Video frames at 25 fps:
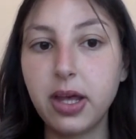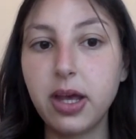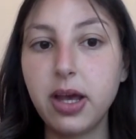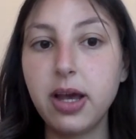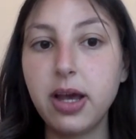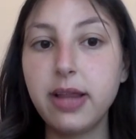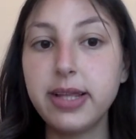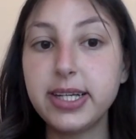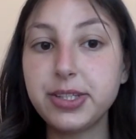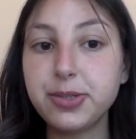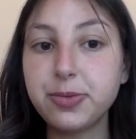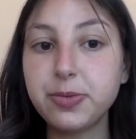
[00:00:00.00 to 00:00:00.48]

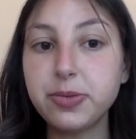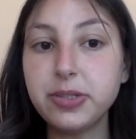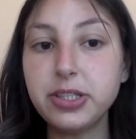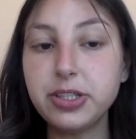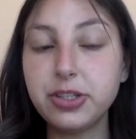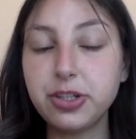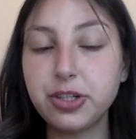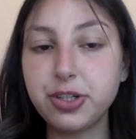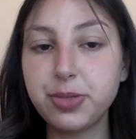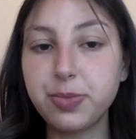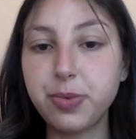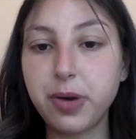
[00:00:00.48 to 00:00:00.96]
This
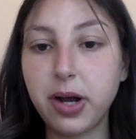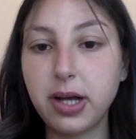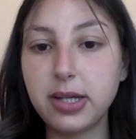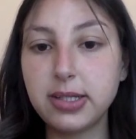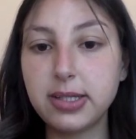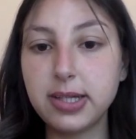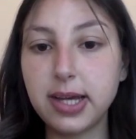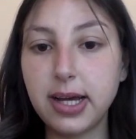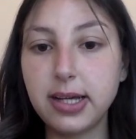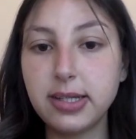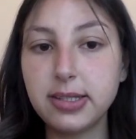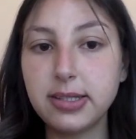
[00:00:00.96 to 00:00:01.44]
research
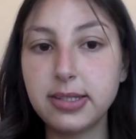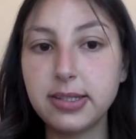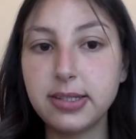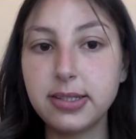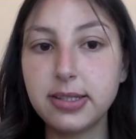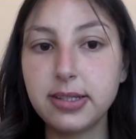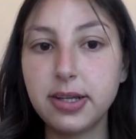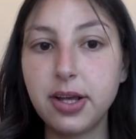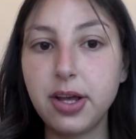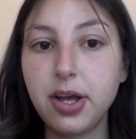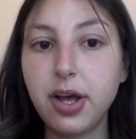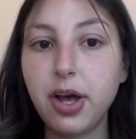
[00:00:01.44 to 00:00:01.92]
process,
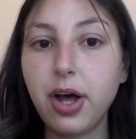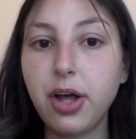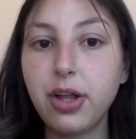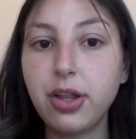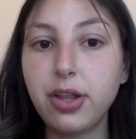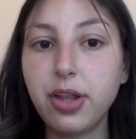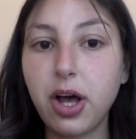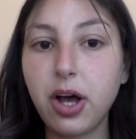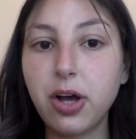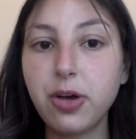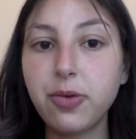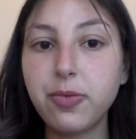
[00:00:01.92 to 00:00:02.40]

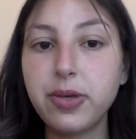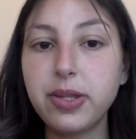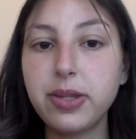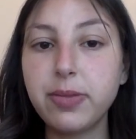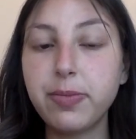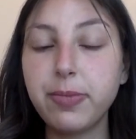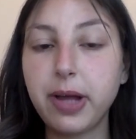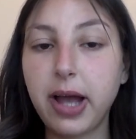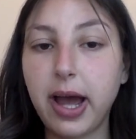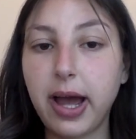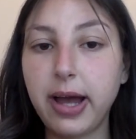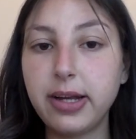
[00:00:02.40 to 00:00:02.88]
along with
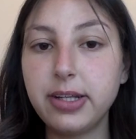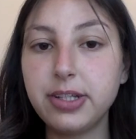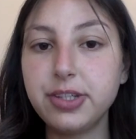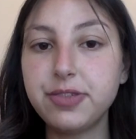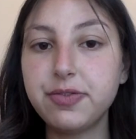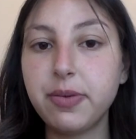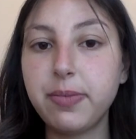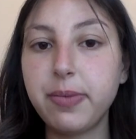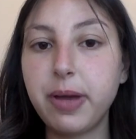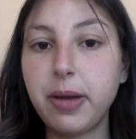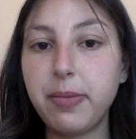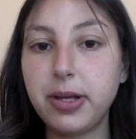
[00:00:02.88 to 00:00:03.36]
guidance
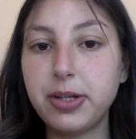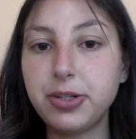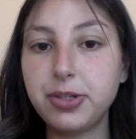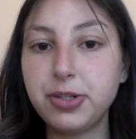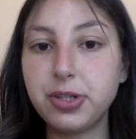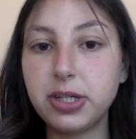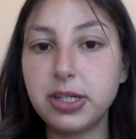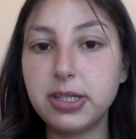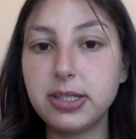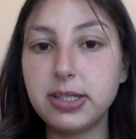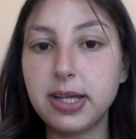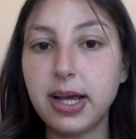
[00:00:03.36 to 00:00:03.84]
from my
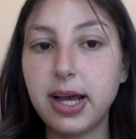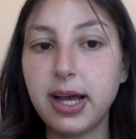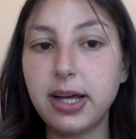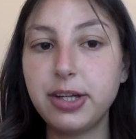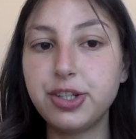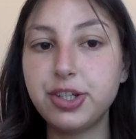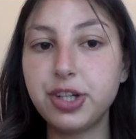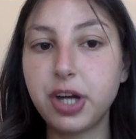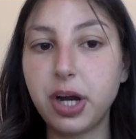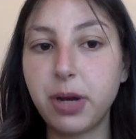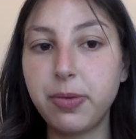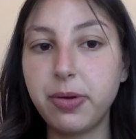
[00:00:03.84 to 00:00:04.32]
mentors, has
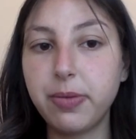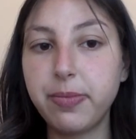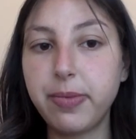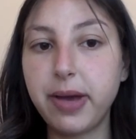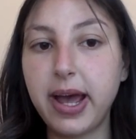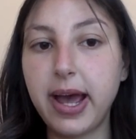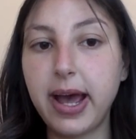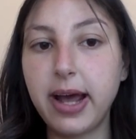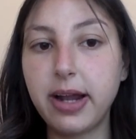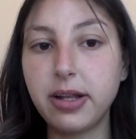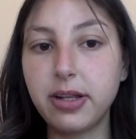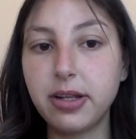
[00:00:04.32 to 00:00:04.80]
sharpened my
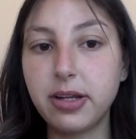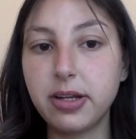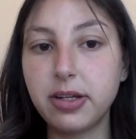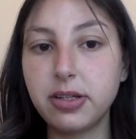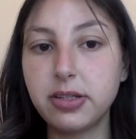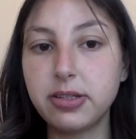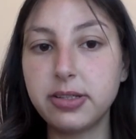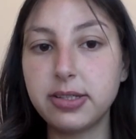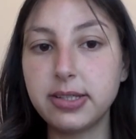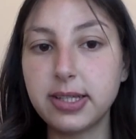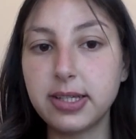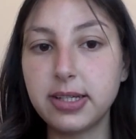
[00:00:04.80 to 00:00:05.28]

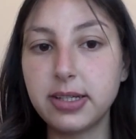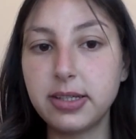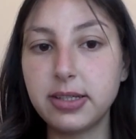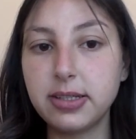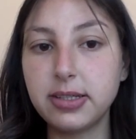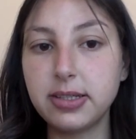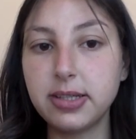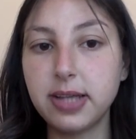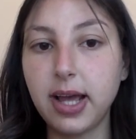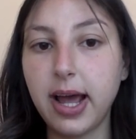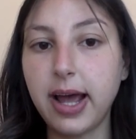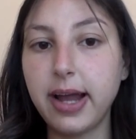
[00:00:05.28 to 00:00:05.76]
analytical
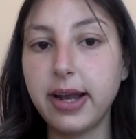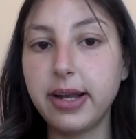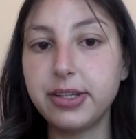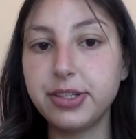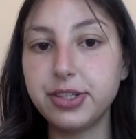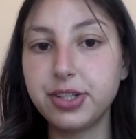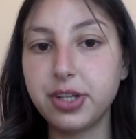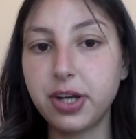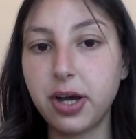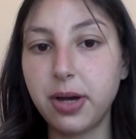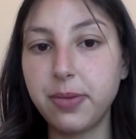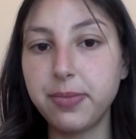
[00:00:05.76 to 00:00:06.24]
skills and has
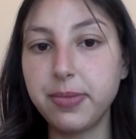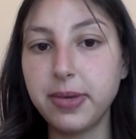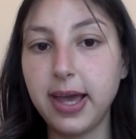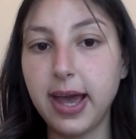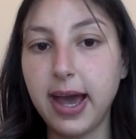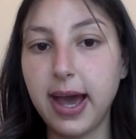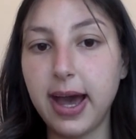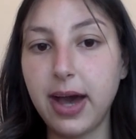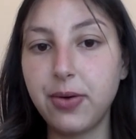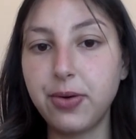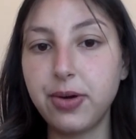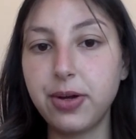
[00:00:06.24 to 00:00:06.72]
taught me
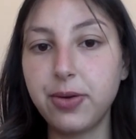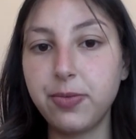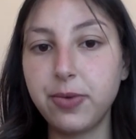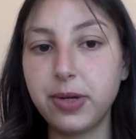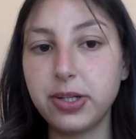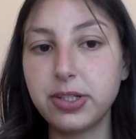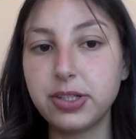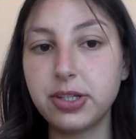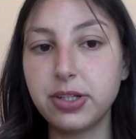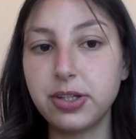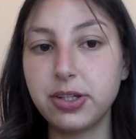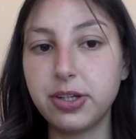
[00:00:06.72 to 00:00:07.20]
how and what
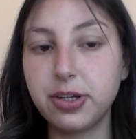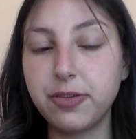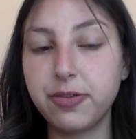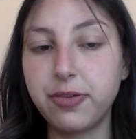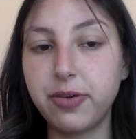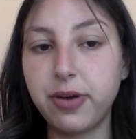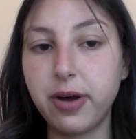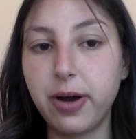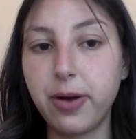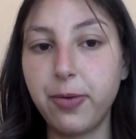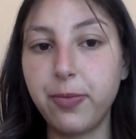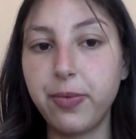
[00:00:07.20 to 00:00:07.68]
to look
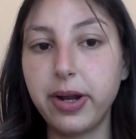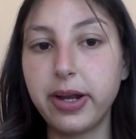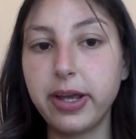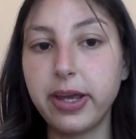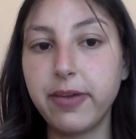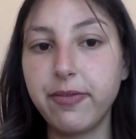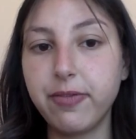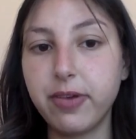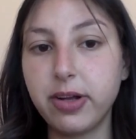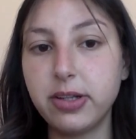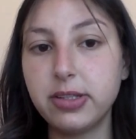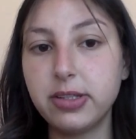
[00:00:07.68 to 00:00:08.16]
for when
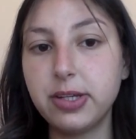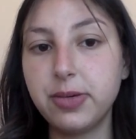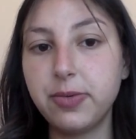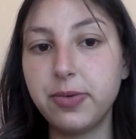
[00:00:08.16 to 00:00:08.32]
confronted